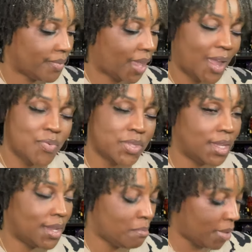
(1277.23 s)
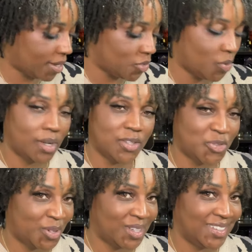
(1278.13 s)
everything that makes New Orleans
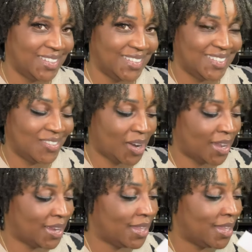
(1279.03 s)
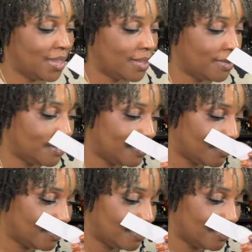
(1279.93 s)
fun, right?
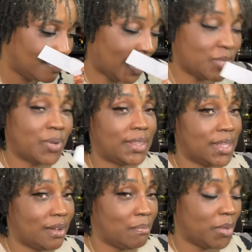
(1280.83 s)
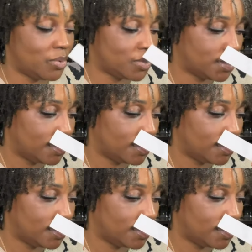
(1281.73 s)
That's when I think of Muse.